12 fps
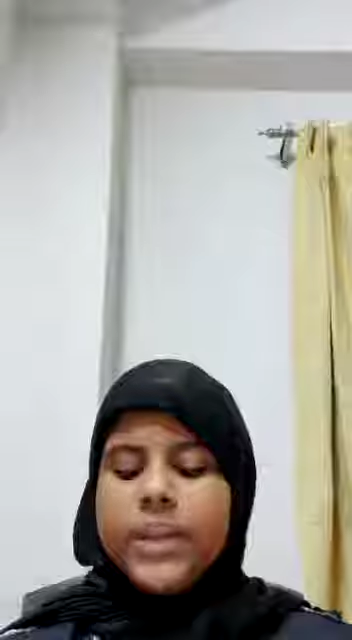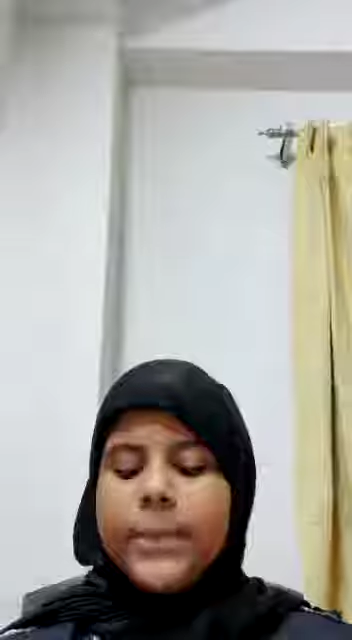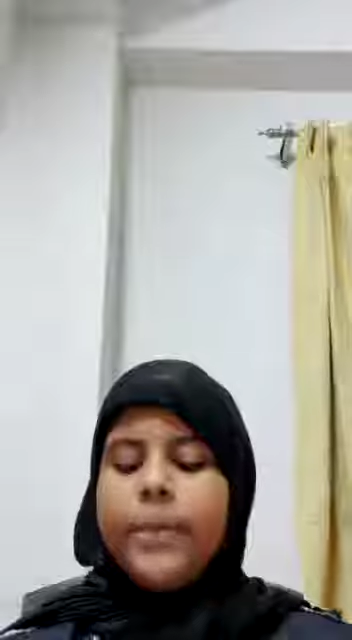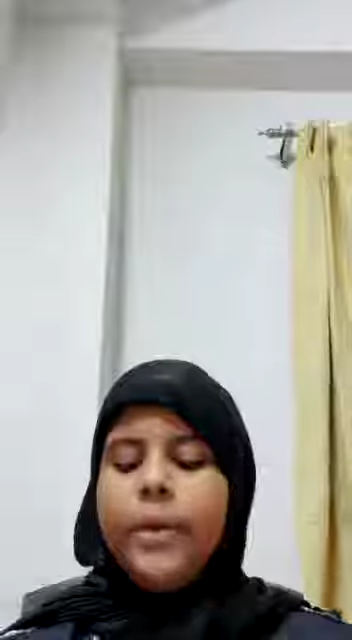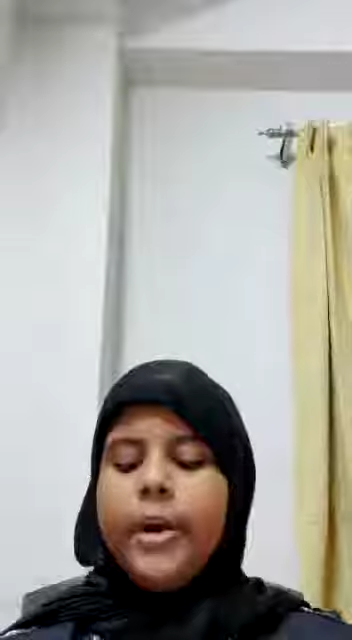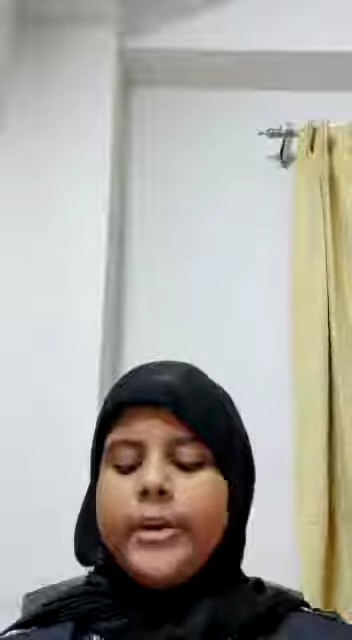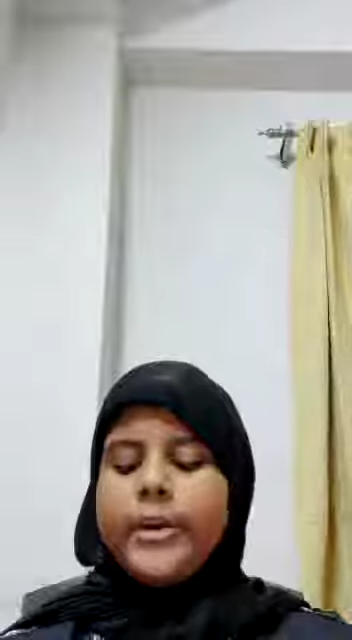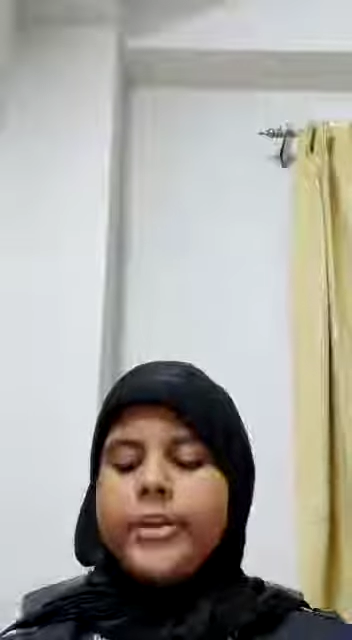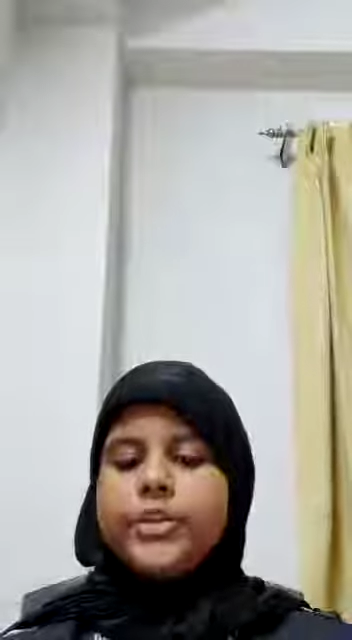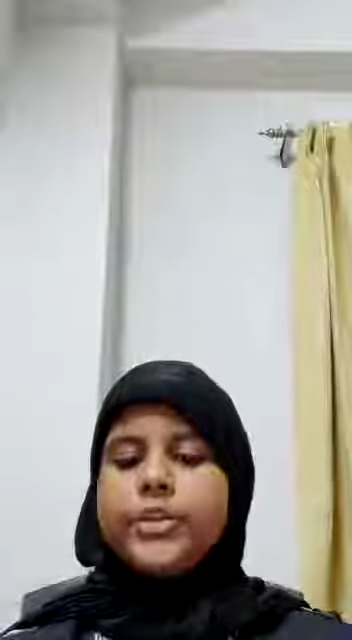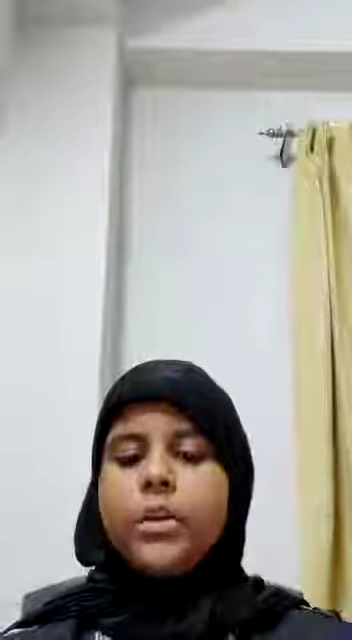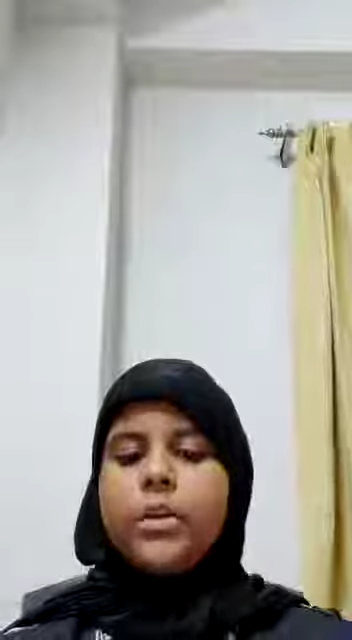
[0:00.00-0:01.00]

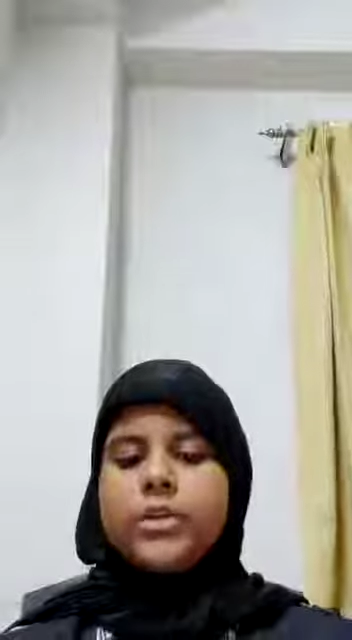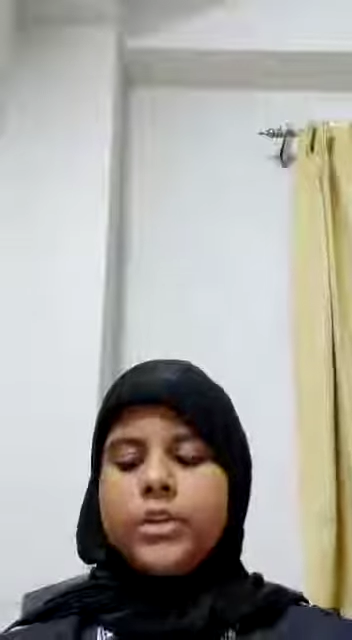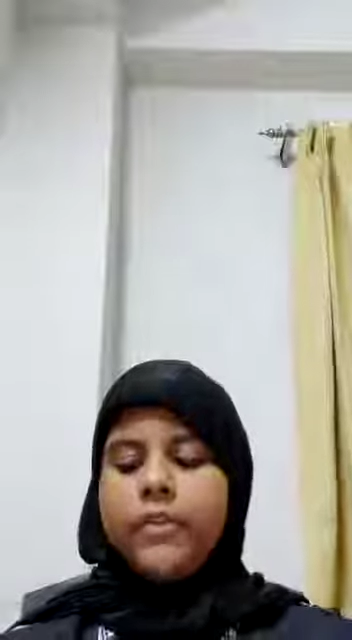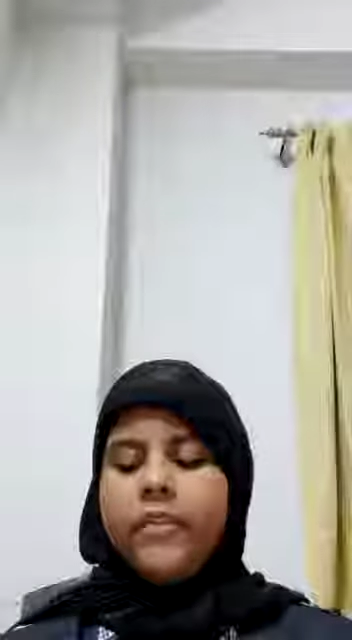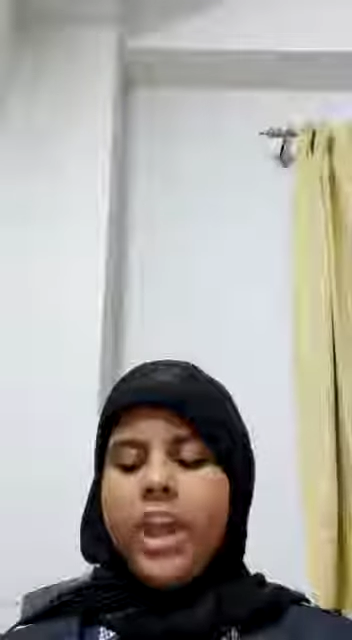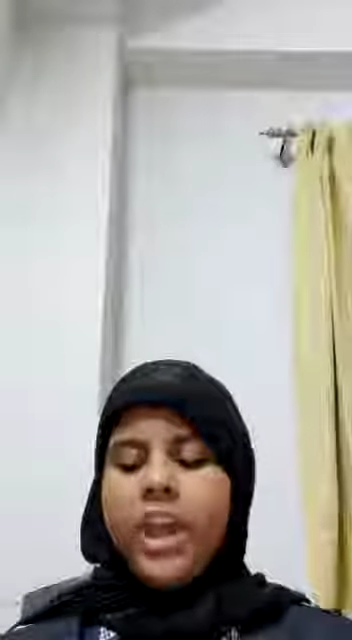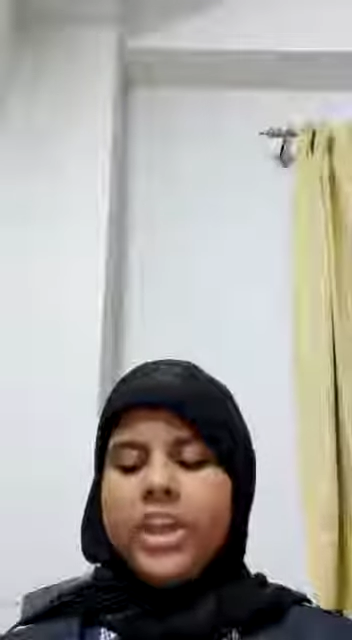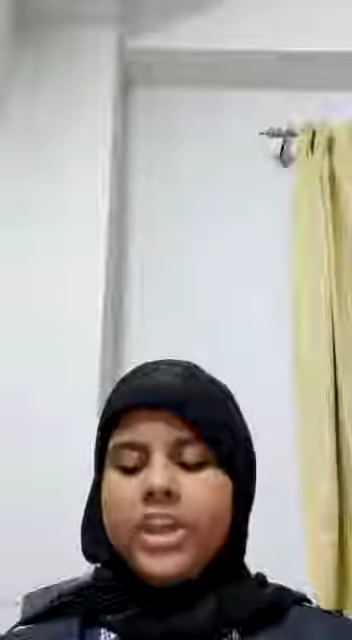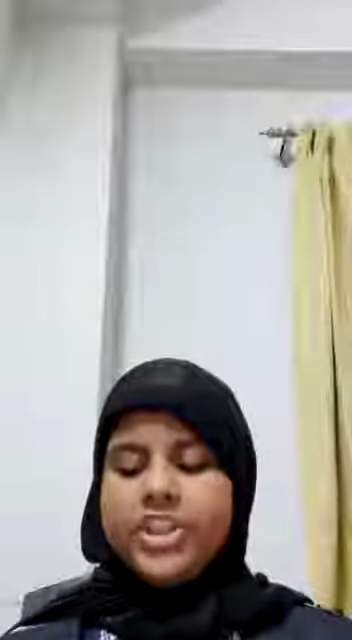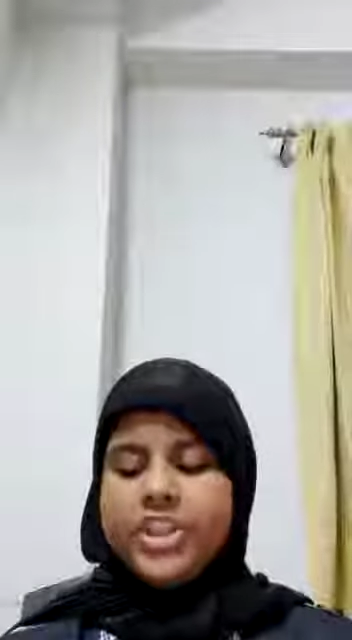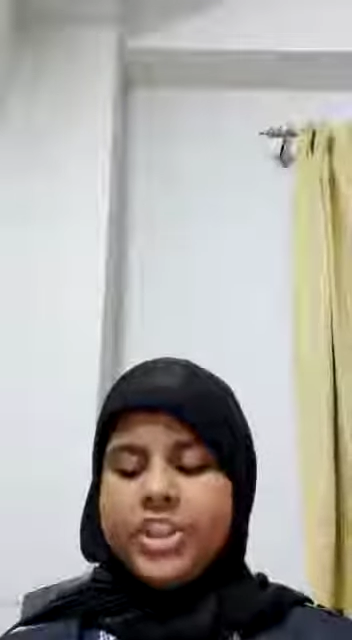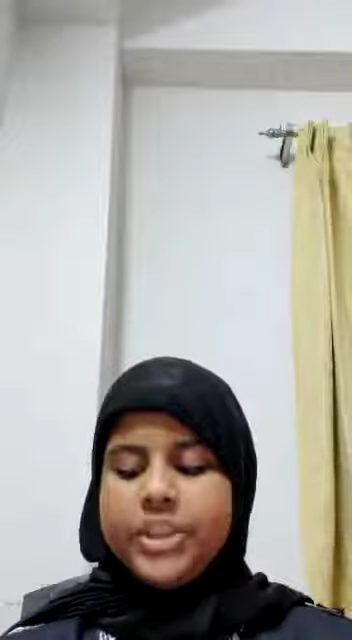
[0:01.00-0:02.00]
important source of
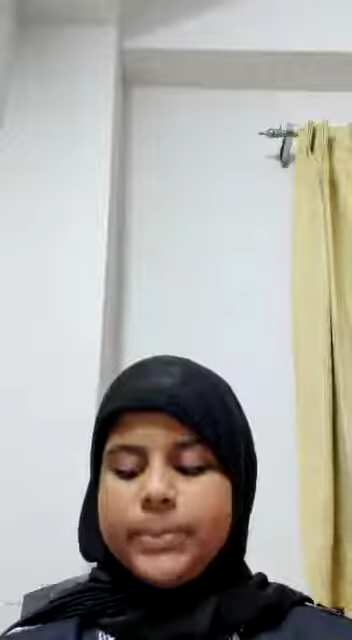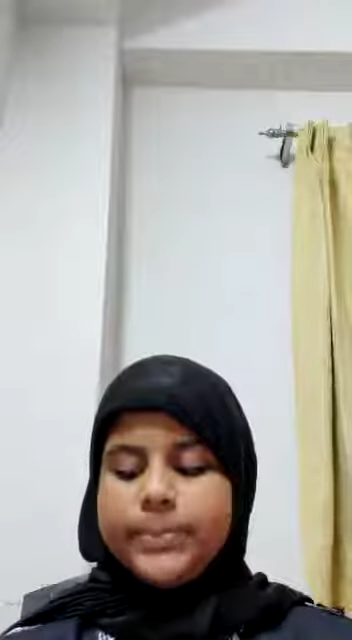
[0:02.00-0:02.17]
energy.